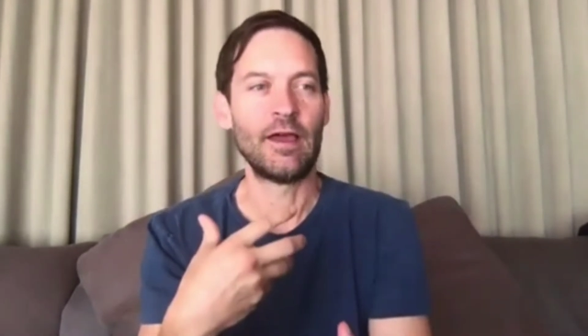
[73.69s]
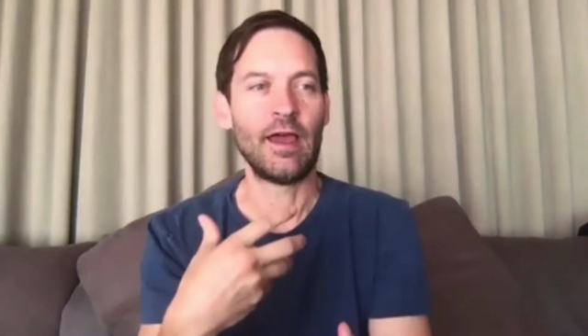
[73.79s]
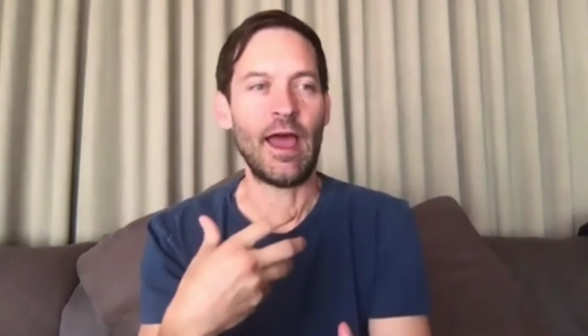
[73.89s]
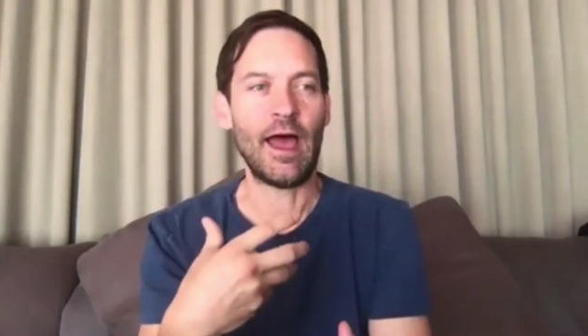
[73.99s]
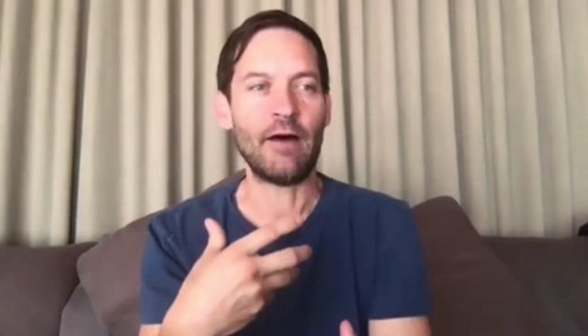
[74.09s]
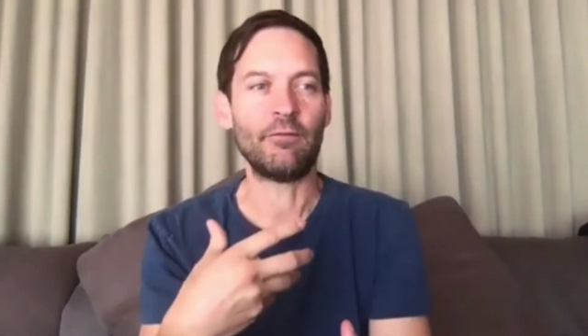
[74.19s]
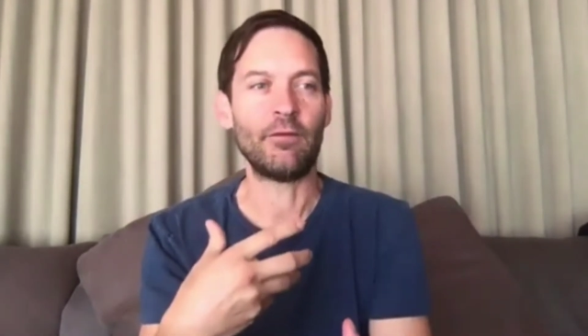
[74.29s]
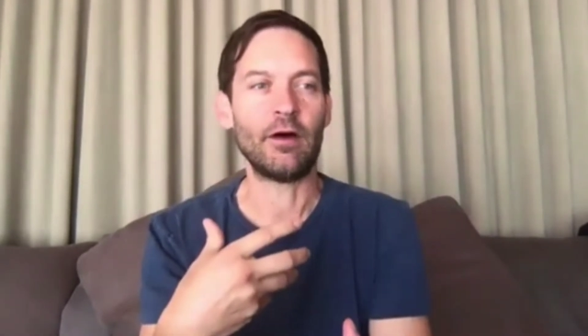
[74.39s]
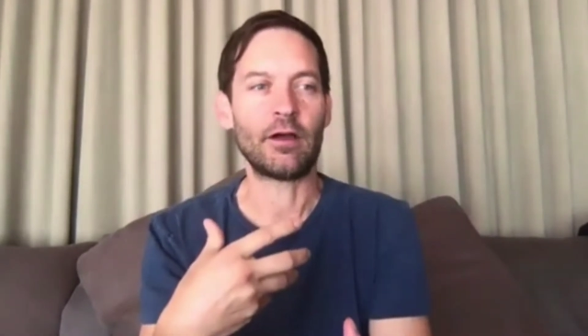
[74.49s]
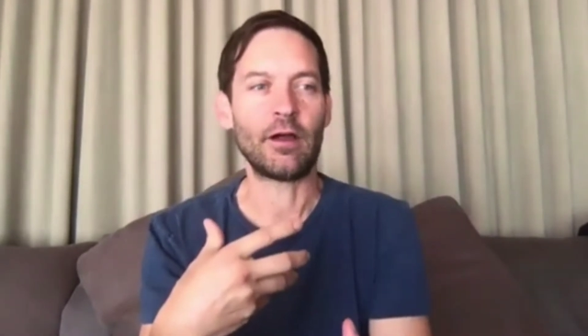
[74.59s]
have
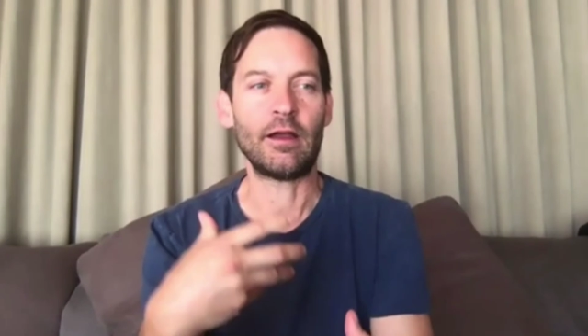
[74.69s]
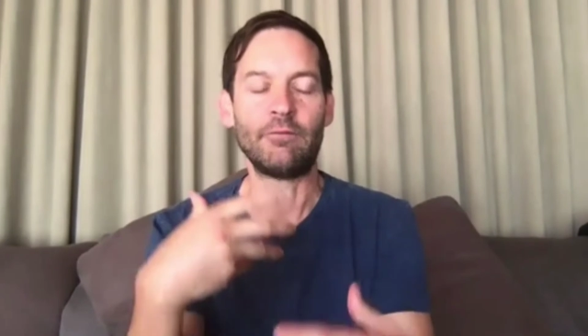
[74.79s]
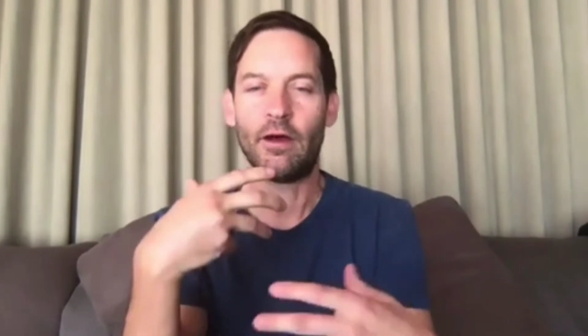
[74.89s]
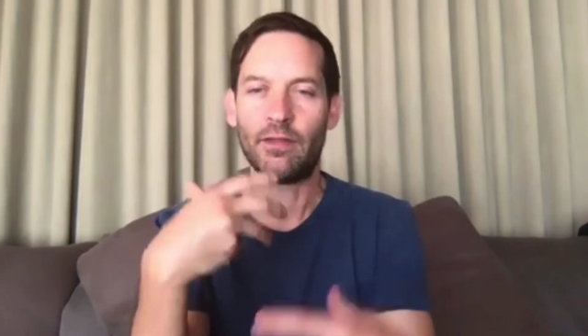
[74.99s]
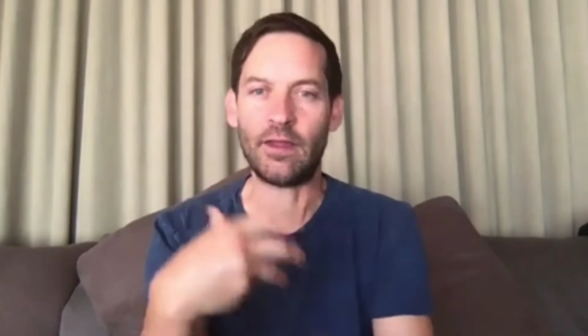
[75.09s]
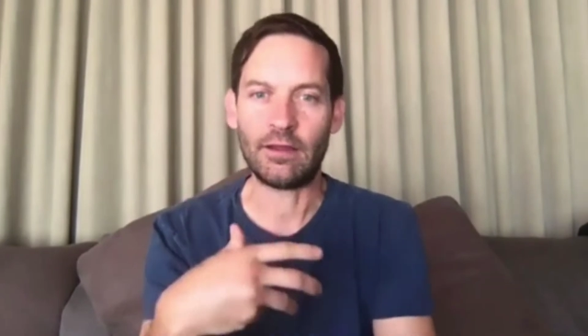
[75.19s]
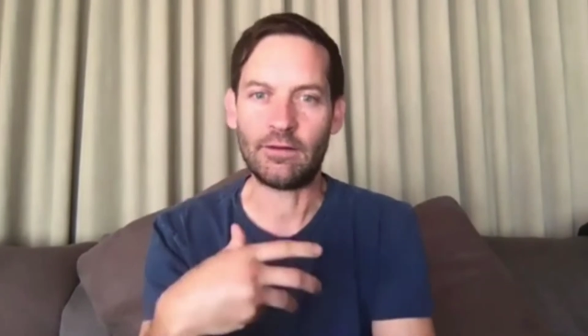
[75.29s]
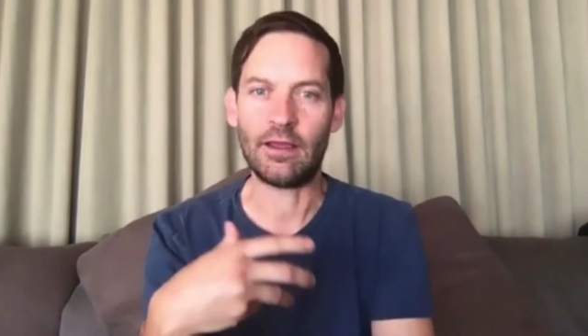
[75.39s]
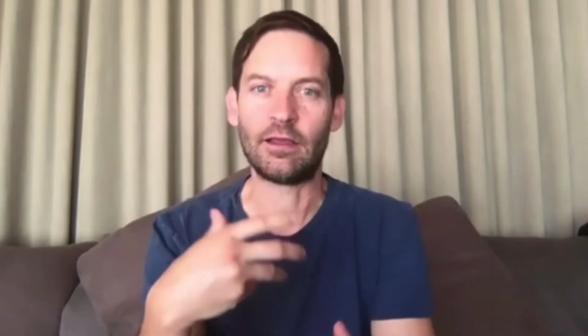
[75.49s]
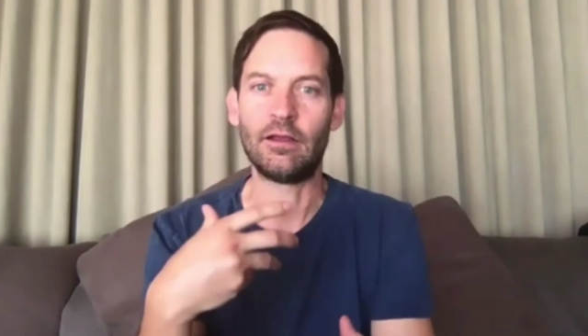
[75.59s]
a kind of
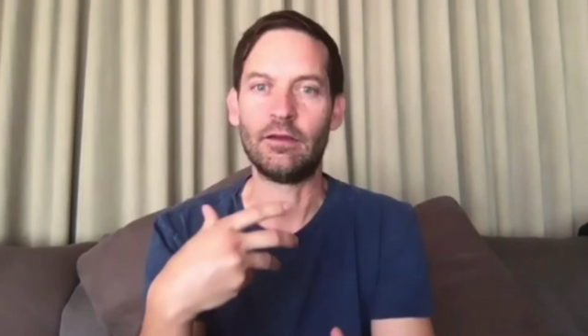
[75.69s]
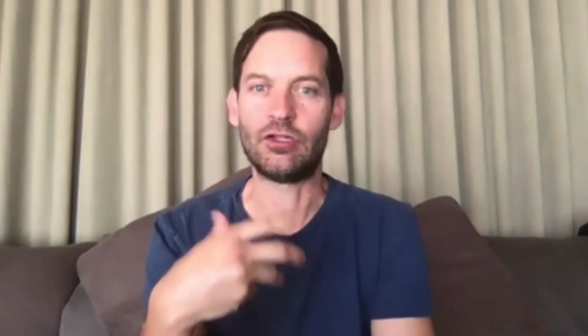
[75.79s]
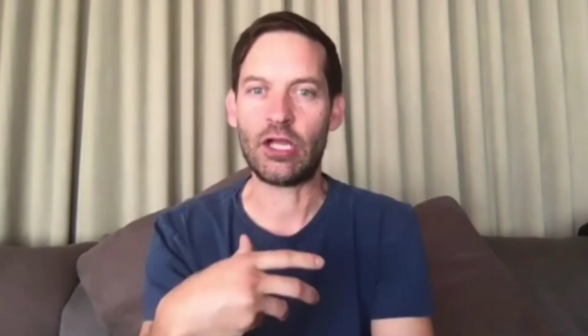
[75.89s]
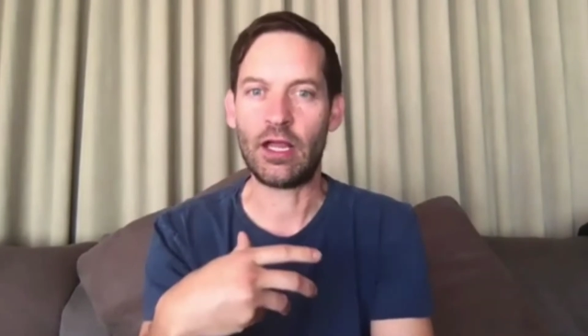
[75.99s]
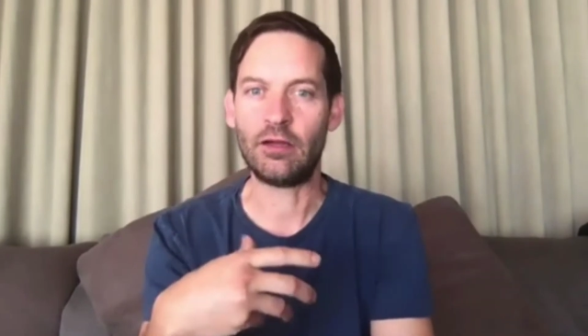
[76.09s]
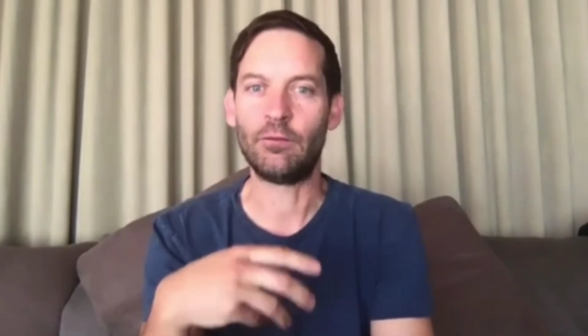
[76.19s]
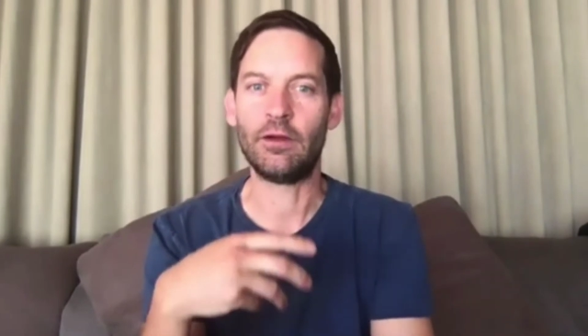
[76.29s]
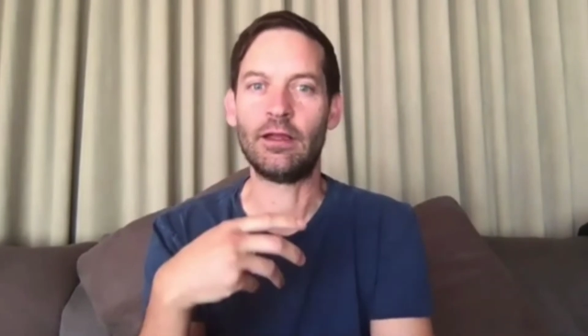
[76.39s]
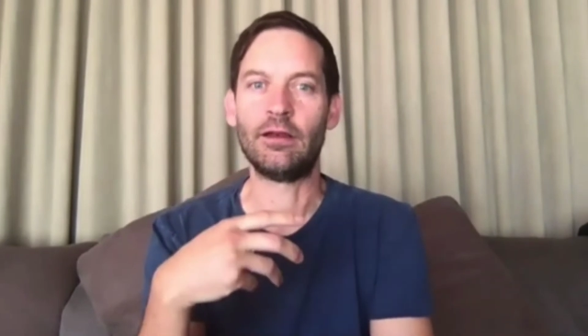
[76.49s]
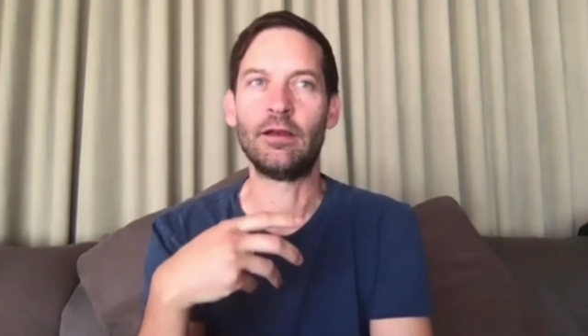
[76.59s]
authentic,
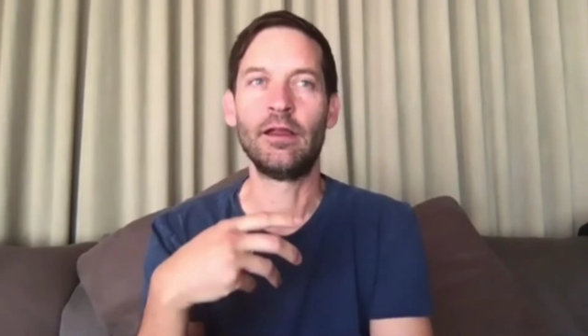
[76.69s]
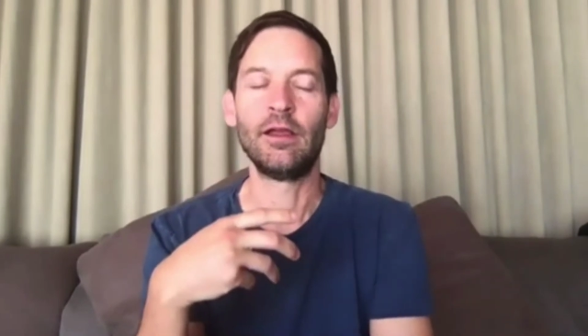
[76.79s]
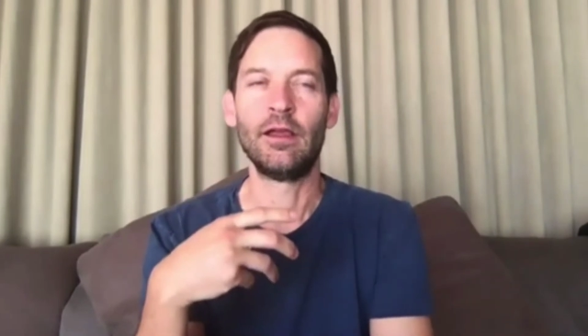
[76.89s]
genuine